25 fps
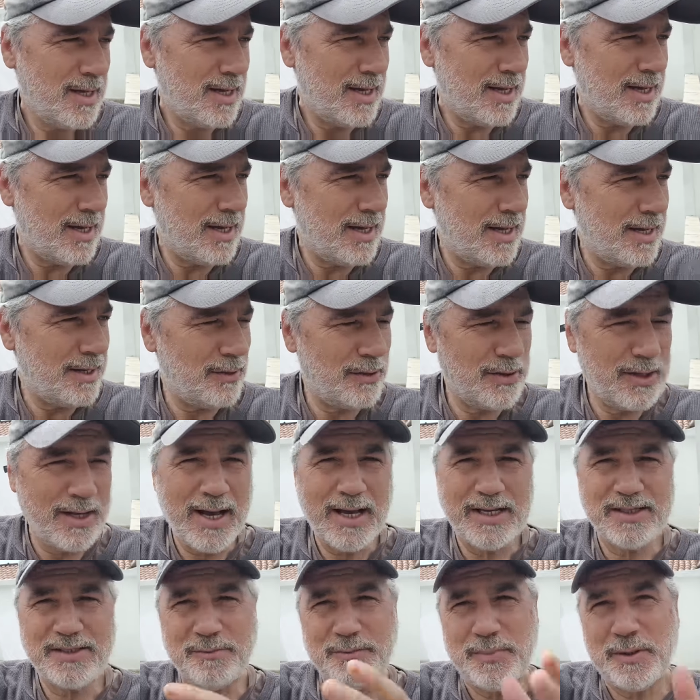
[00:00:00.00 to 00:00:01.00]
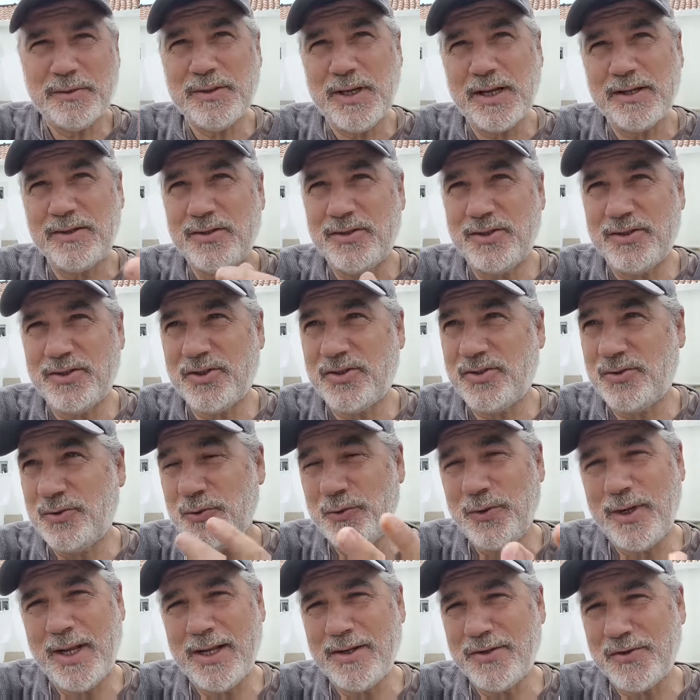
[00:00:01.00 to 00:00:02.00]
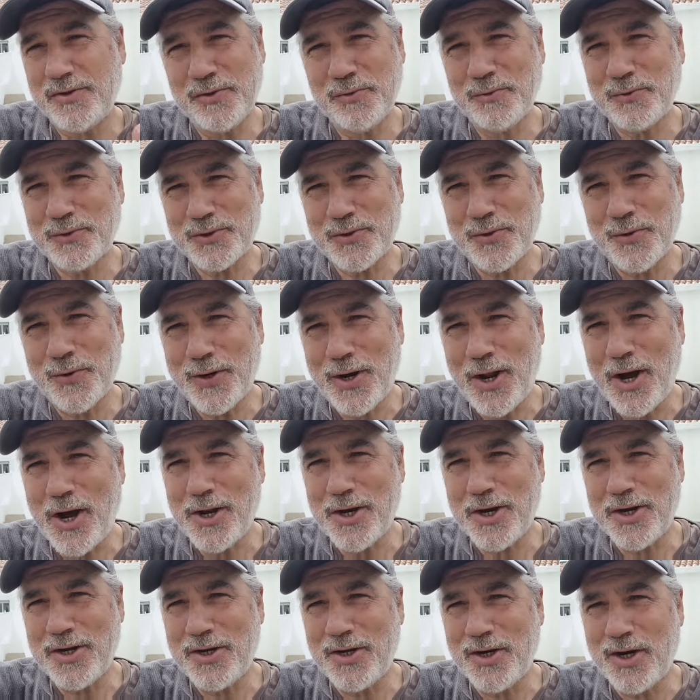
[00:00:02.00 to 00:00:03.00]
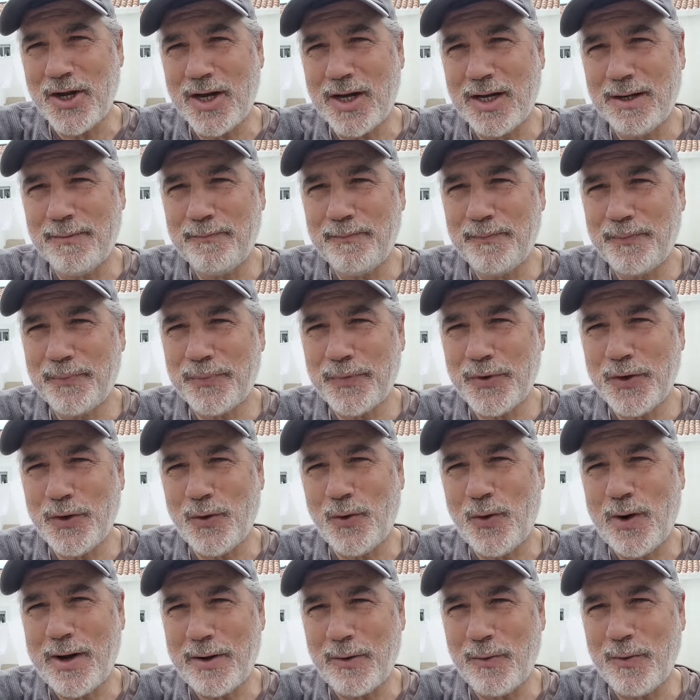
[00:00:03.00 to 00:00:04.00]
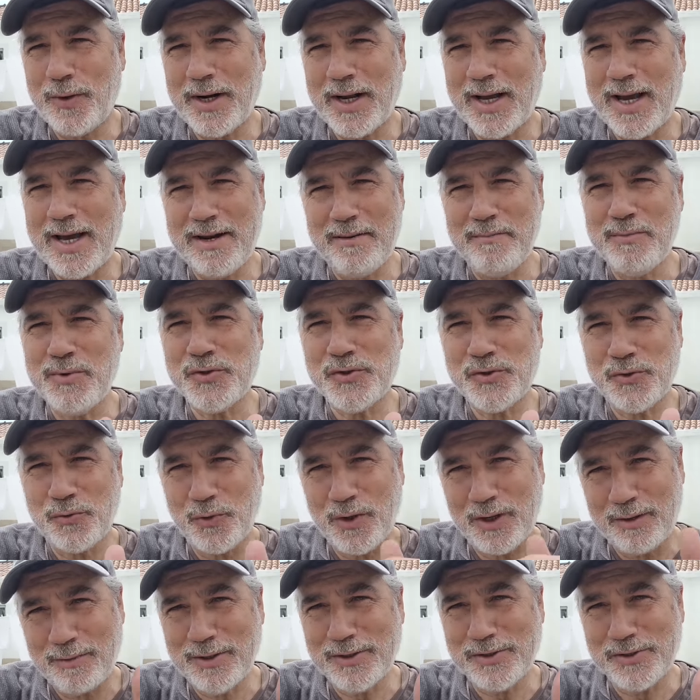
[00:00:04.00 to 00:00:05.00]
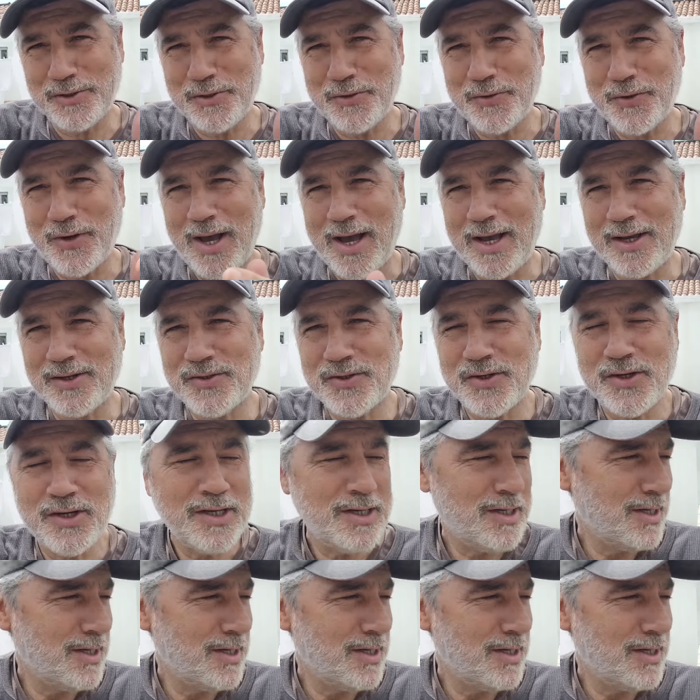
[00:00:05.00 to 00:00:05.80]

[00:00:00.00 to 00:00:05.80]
Uh, I know you guys sometimes like to just tune in, see what's going on, and uh, you know I don't want to kind of miss a week because of you guys.